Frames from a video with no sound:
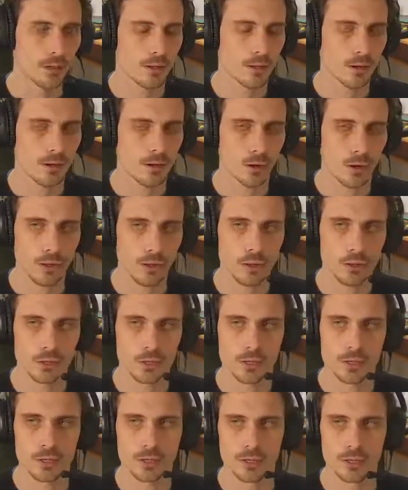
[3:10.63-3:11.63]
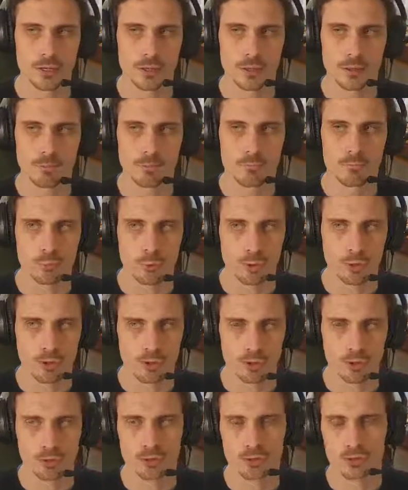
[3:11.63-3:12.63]
All the
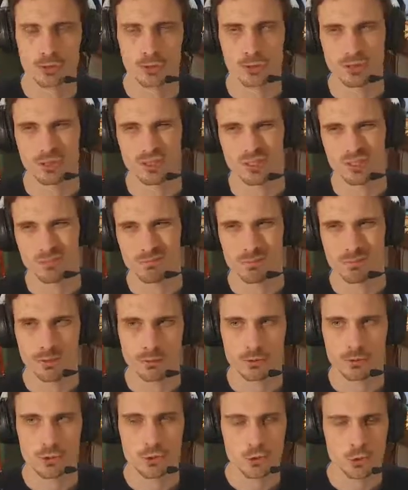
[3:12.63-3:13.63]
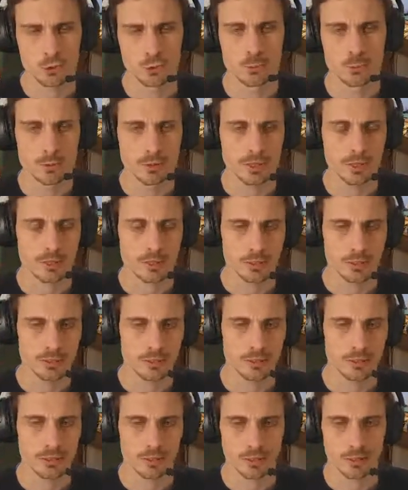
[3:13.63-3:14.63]
bronze or
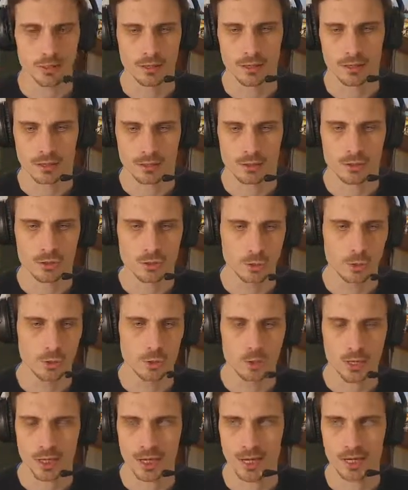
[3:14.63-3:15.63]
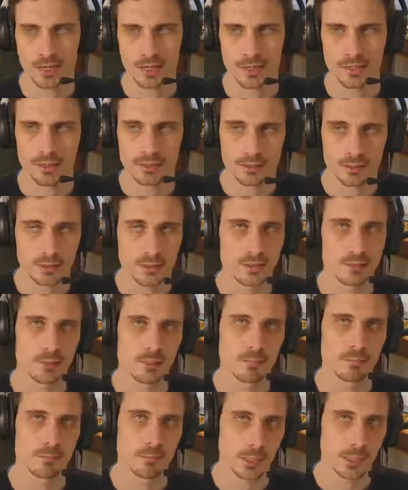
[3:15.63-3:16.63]
tubing gold highlighted things
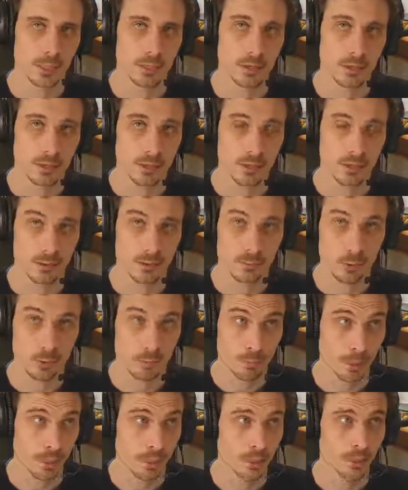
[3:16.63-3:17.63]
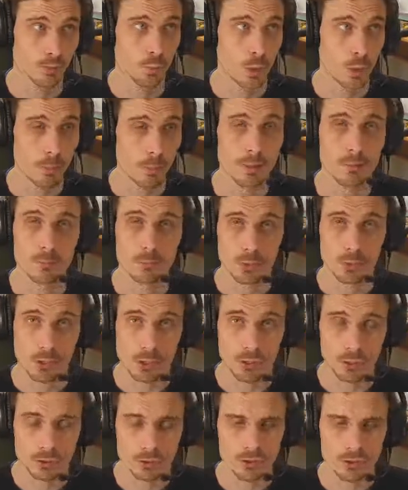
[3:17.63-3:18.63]
were painted weapon
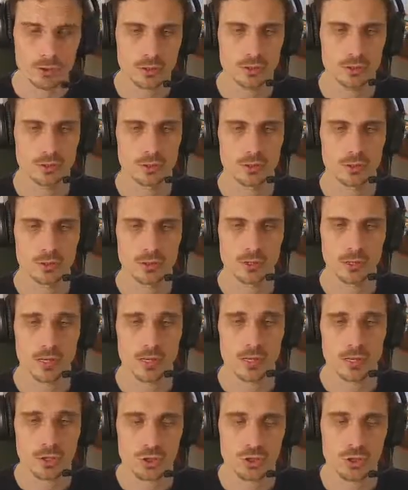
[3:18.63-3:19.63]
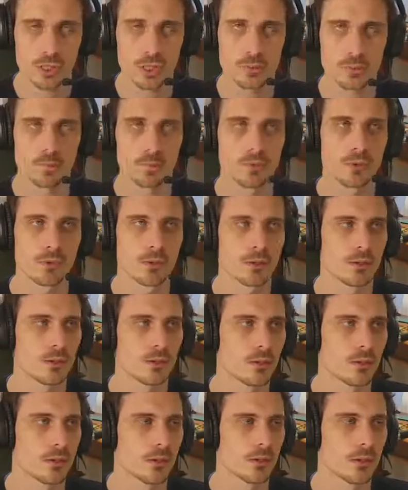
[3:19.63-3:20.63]
bronze initially.
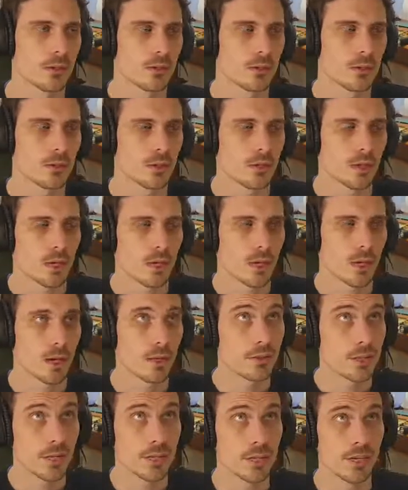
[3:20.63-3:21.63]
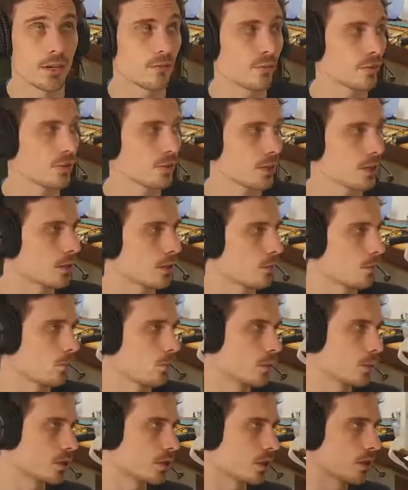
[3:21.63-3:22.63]
And then everything
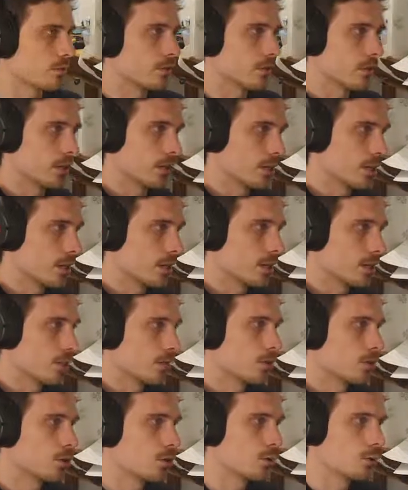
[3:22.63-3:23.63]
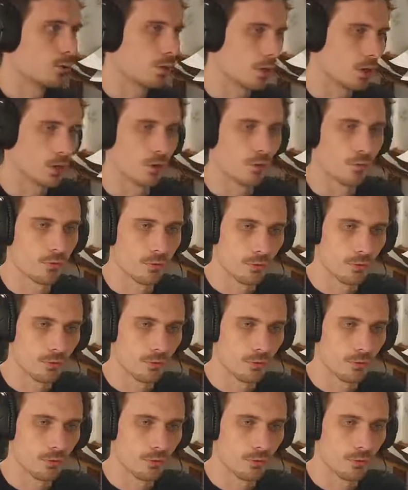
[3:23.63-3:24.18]
was given a coat of